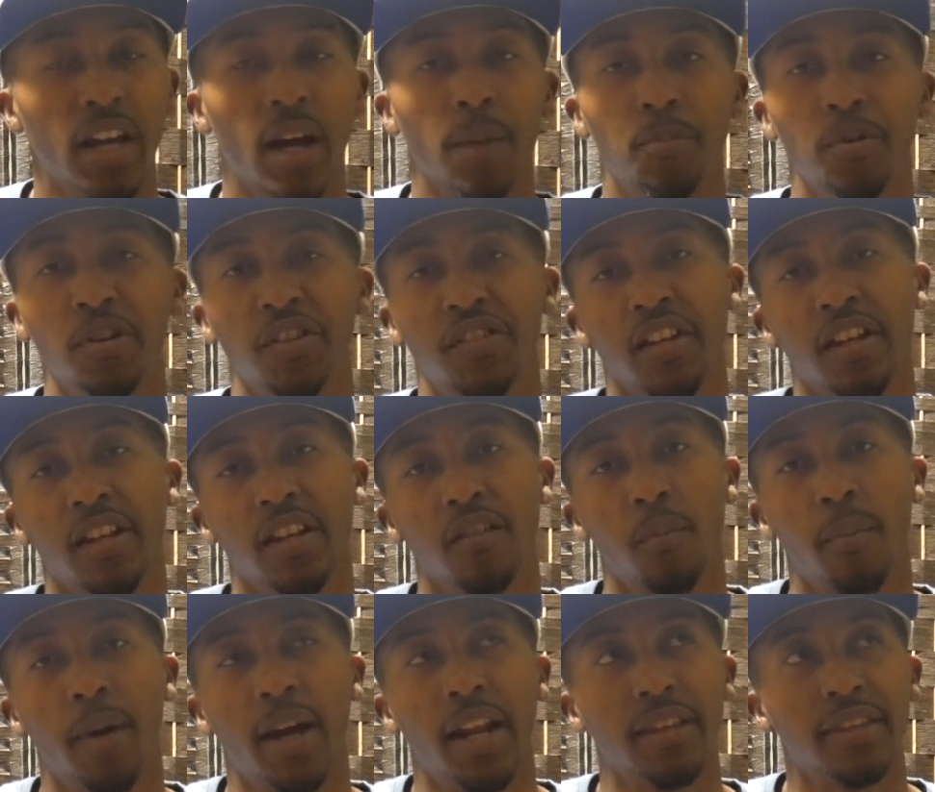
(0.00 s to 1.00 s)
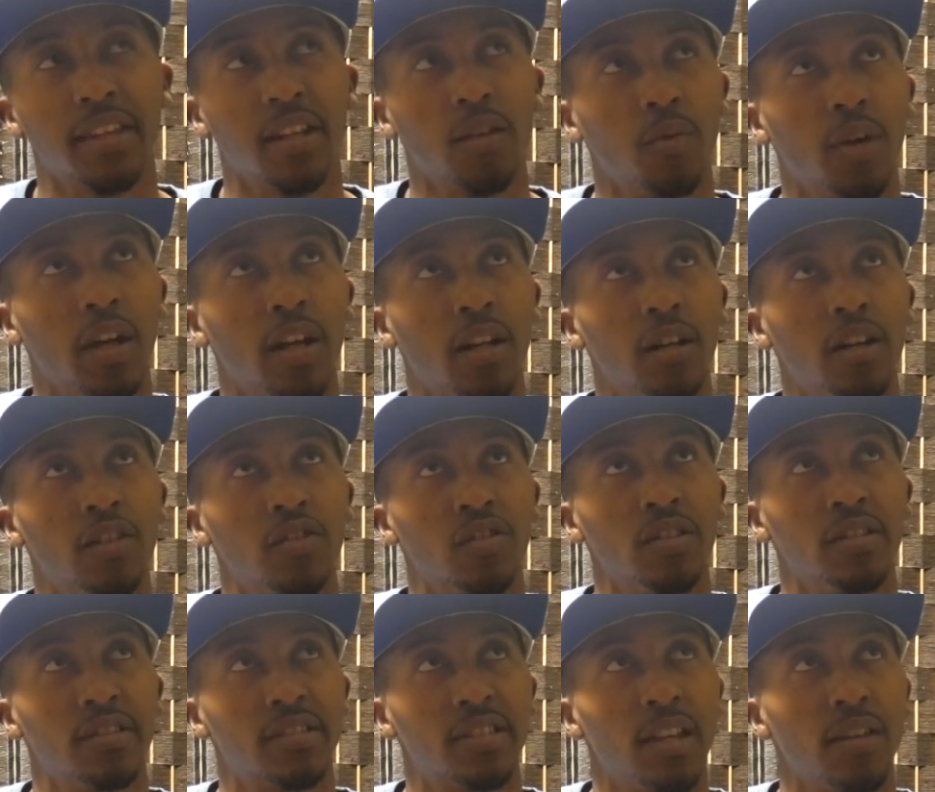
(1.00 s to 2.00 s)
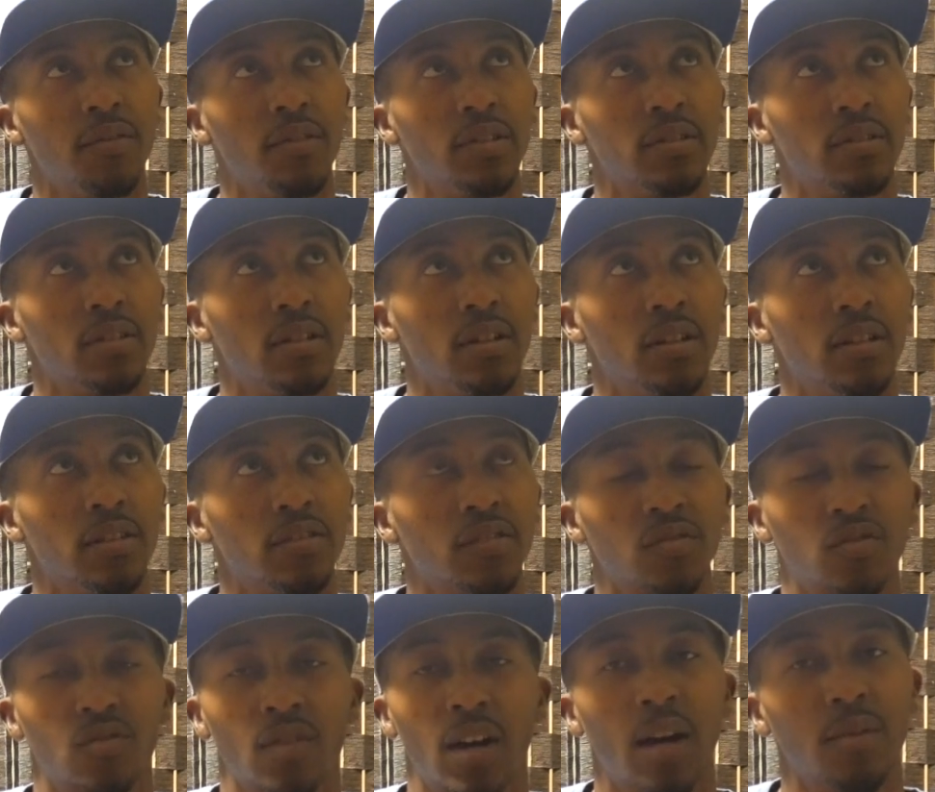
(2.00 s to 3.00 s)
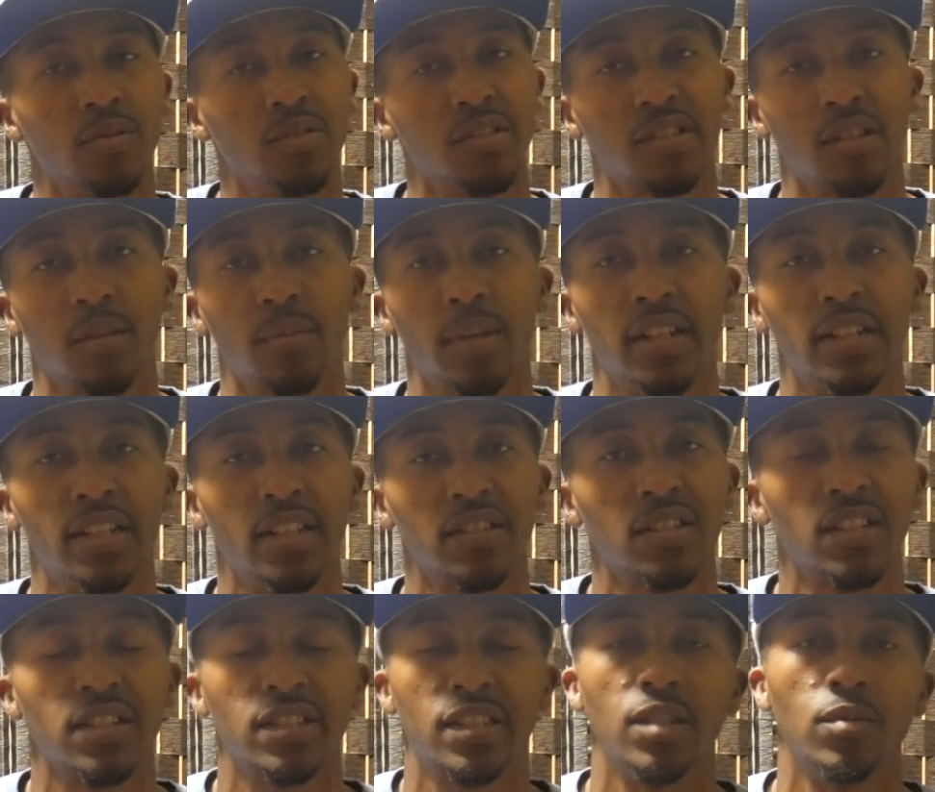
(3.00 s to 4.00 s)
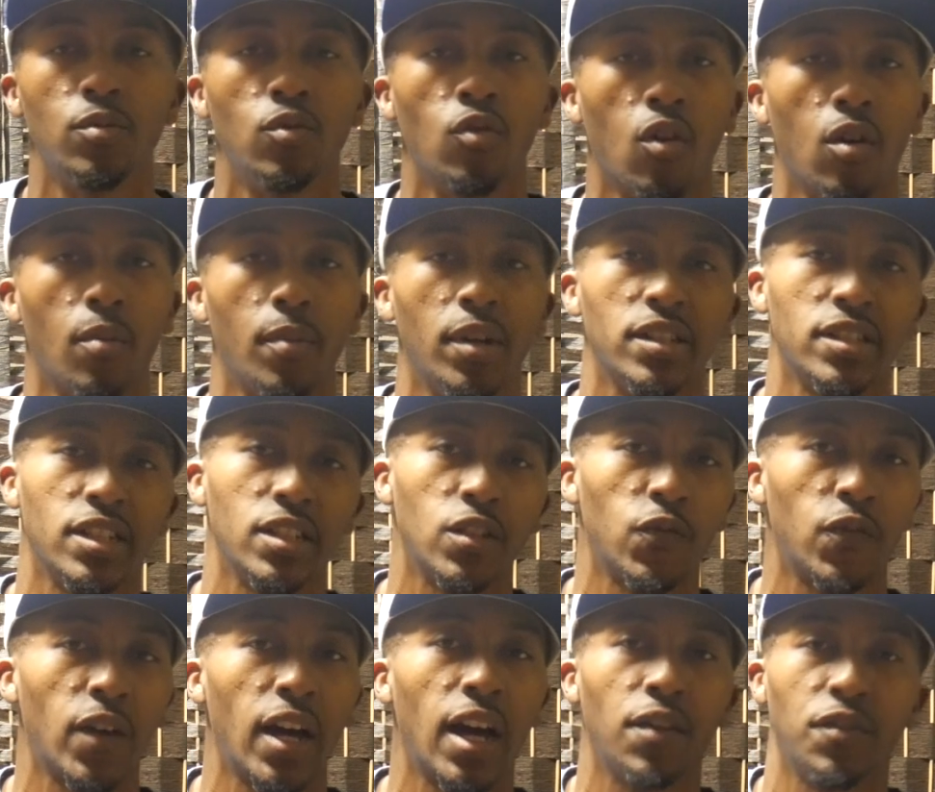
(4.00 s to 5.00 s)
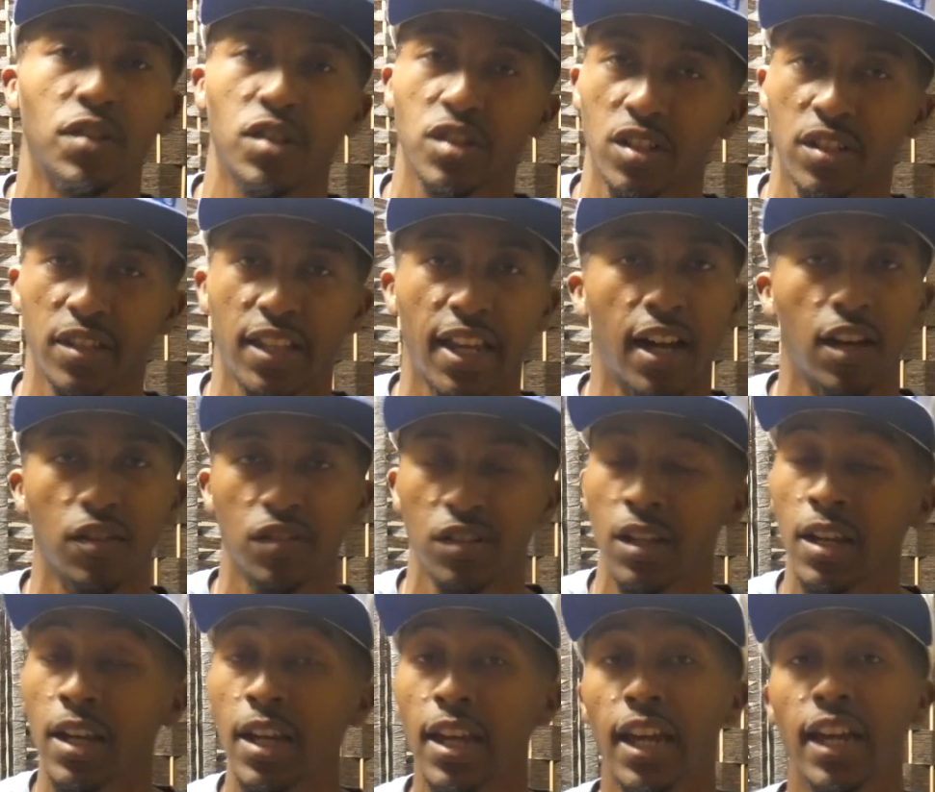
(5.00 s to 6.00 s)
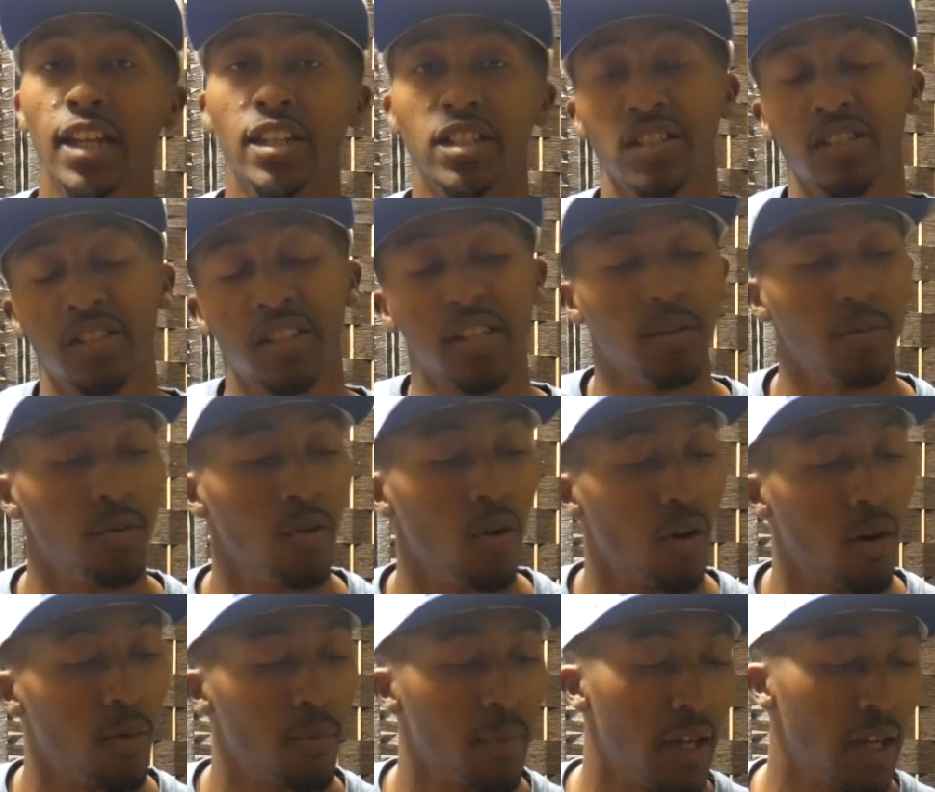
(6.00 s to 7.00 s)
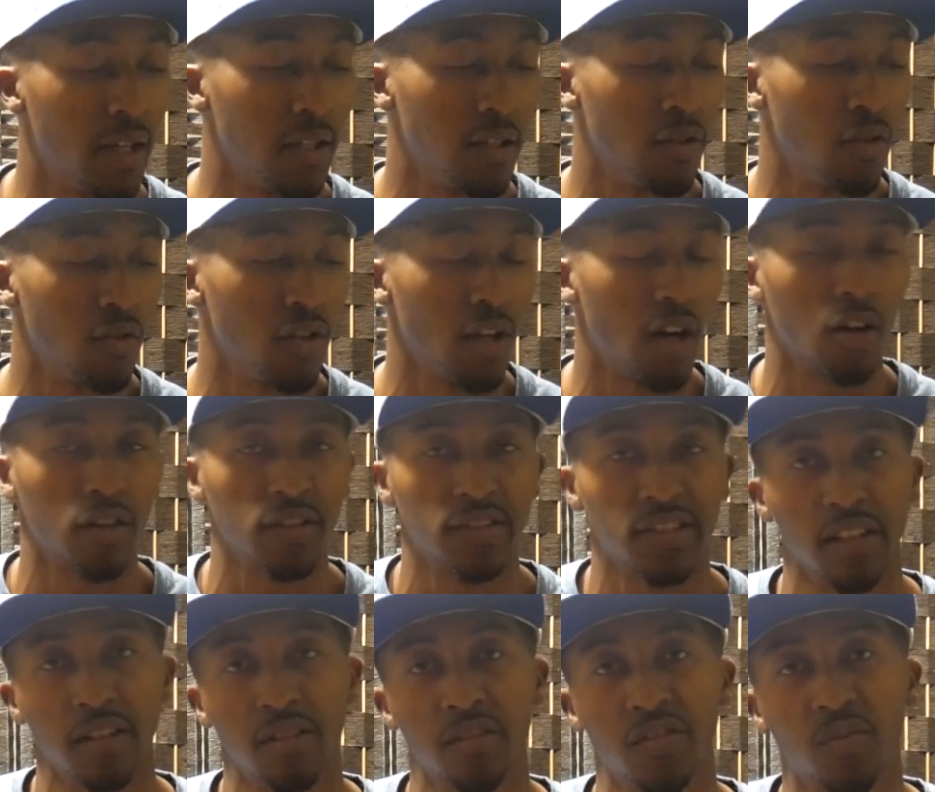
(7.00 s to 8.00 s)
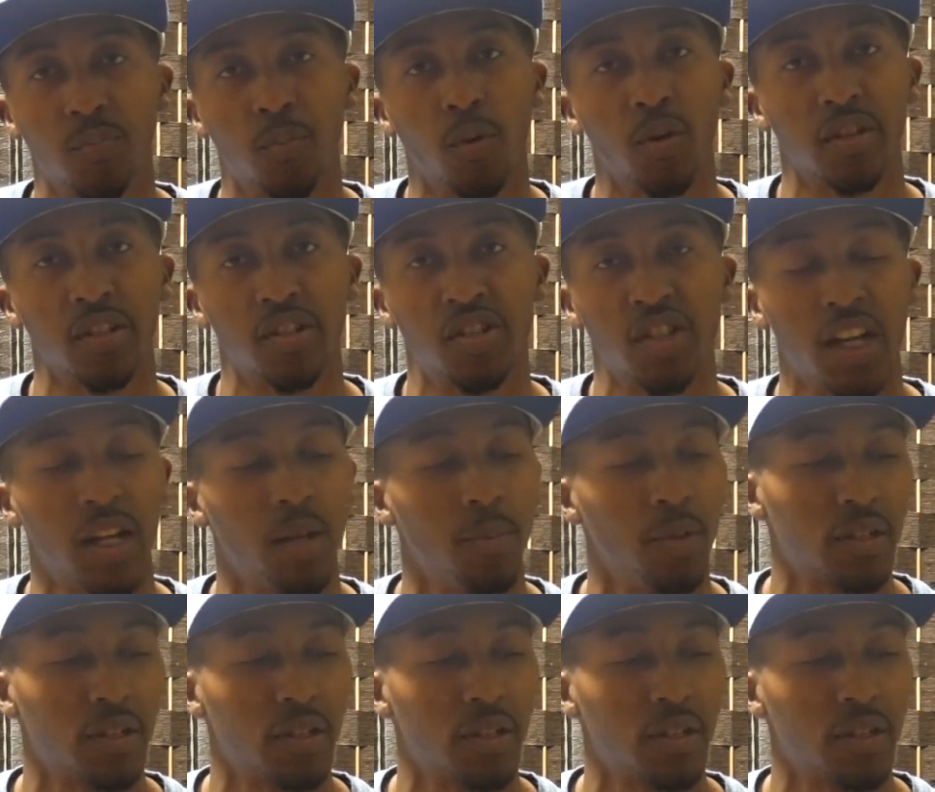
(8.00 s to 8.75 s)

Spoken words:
I appreciate everybody. I think we're at 107 subscribers or something like that. So let's keep growing, man. Let's get to 500,000. Let's just keep going, man. Y'all continue to support the channel.